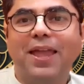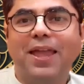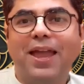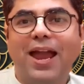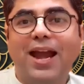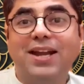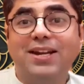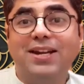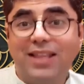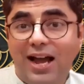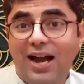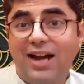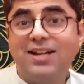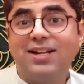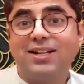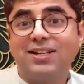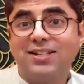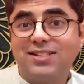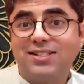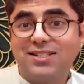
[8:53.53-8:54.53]
And that
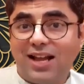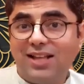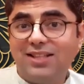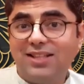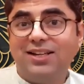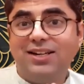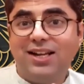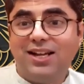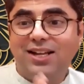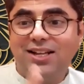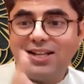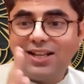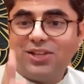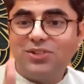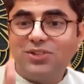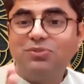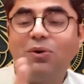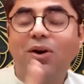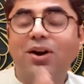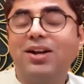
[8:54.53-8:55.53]
sadhana is
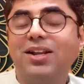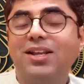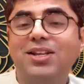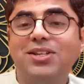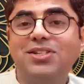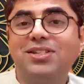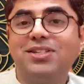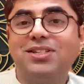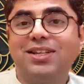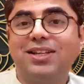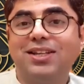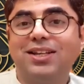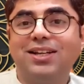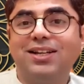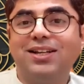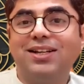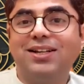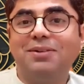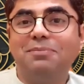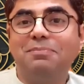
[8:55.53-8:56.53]
what is
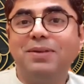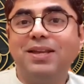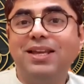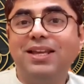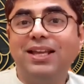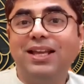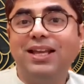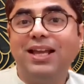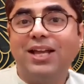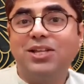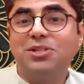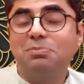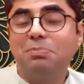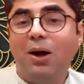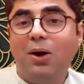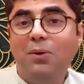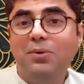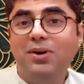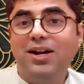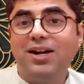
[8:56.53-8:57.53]
being
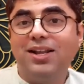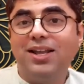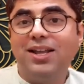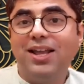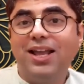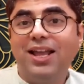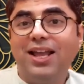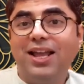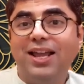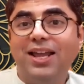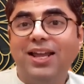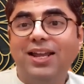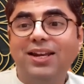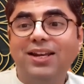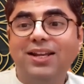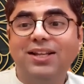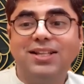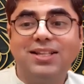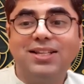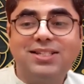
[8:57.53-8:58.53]
expounded in
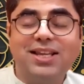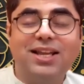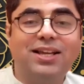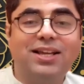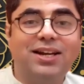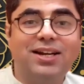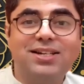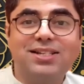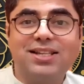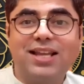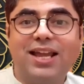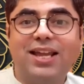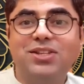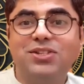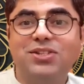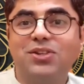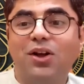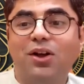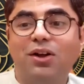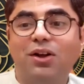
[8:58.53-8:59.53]
the sacred science
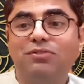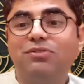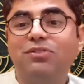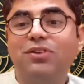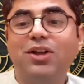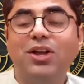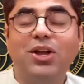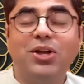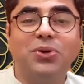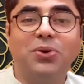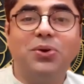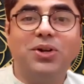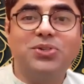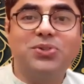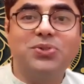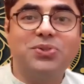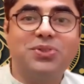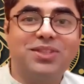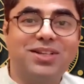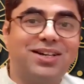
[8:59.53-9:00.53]
of Yoga
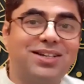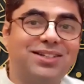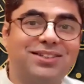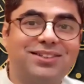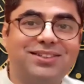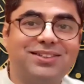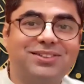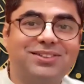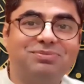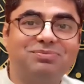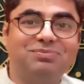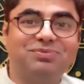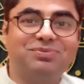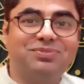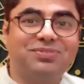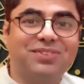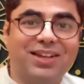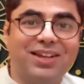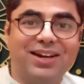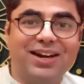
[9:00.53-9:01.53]
Sutras,
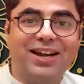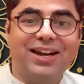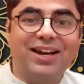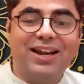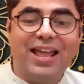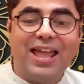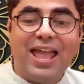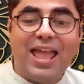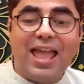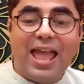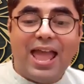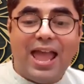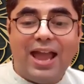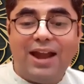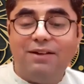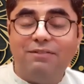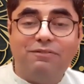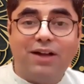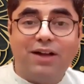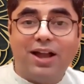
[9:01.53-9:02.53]
right?
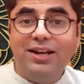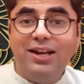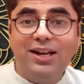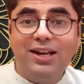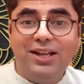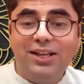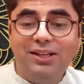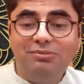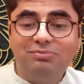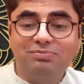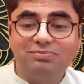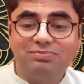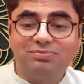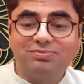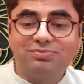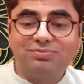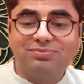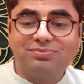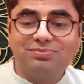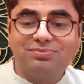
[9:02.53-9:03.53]
And finally,
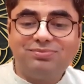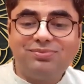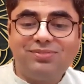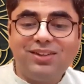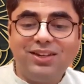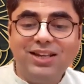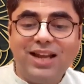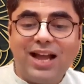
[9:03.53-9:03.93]
the